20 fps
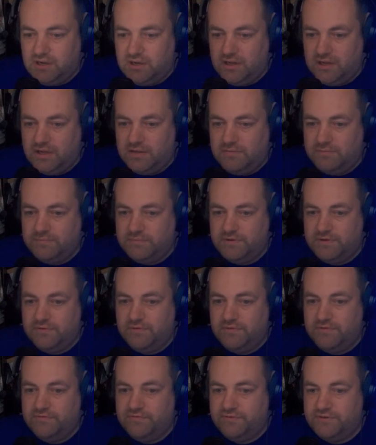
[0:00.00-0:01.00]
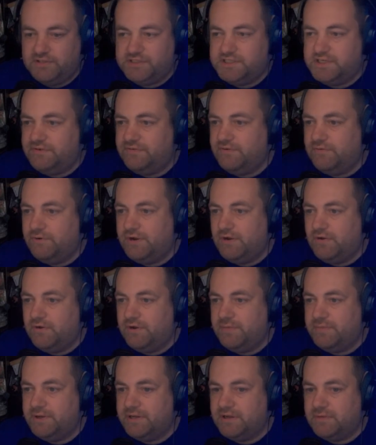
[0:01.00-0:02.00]
But for Shiva, we
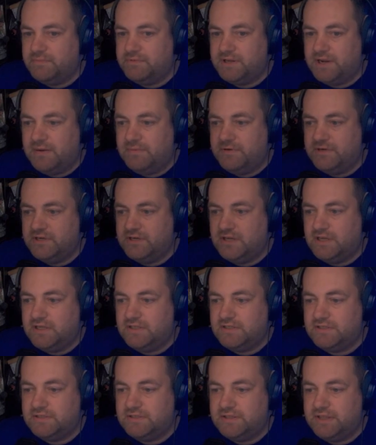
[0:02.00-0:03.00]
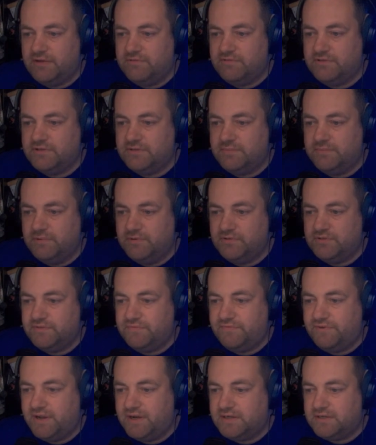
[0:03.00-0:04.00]
only pick up Diamond Dust. That was the most
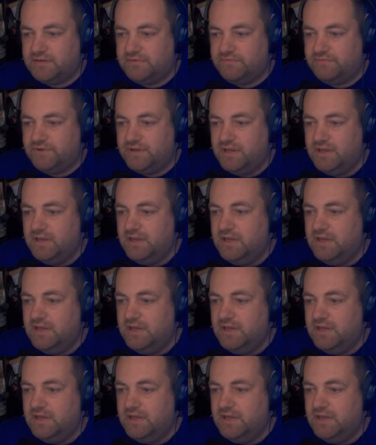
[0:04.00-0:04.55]
effective.